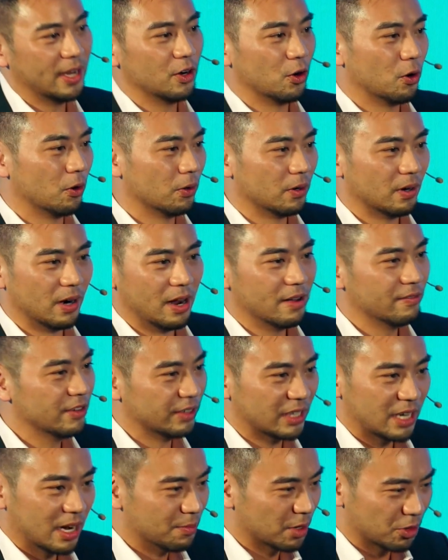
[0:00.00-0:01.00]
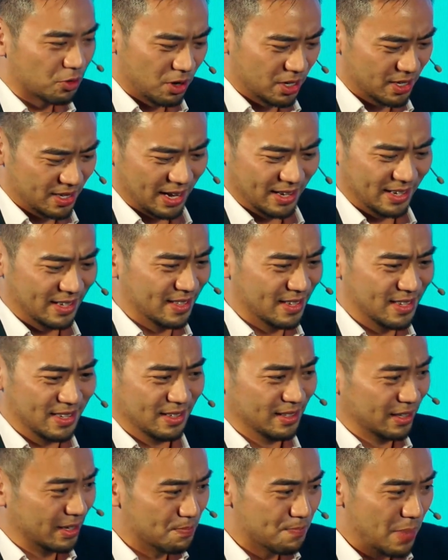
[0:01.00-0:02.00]
or I've even come across like in
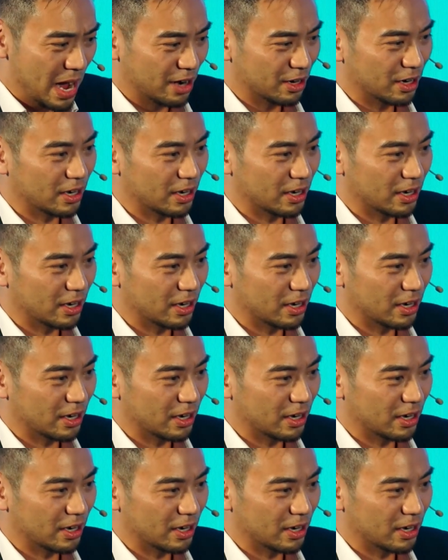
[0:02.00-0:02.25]
silicon powder,